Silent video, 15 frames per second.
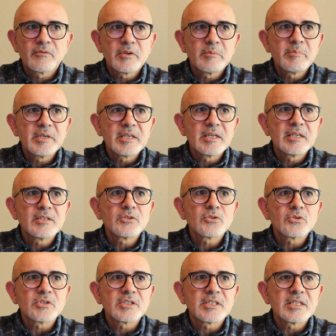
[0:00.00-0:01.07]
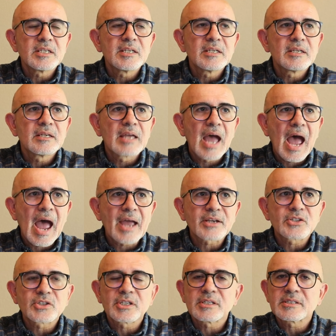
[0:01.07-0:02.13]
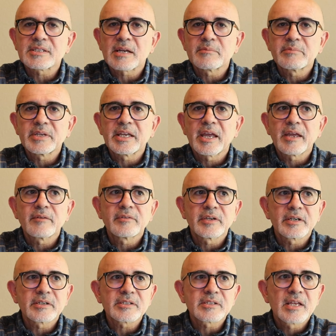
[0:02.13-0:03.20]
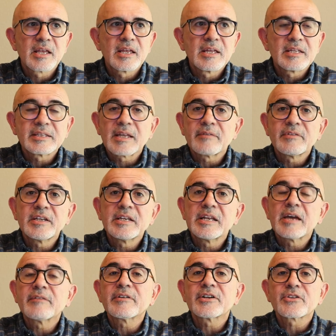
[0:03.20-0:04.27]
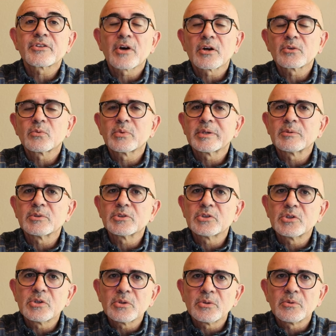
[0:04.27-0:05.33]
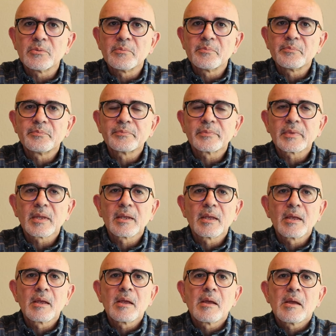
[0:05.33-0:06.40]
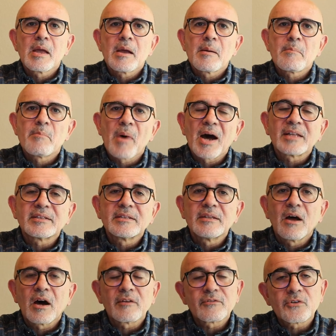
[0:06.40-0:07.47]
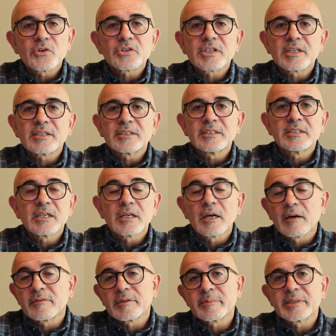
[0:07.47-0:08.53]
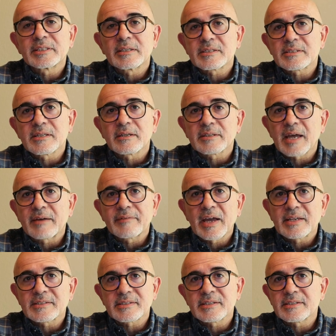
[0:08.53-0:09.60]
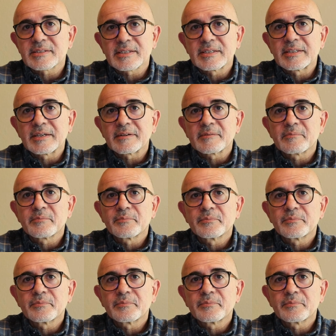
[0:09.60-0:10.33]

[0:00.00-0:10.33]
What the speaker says: We begin to see actions and behaviors that we never thought we would do. But unfortunately, the government does not have answers either.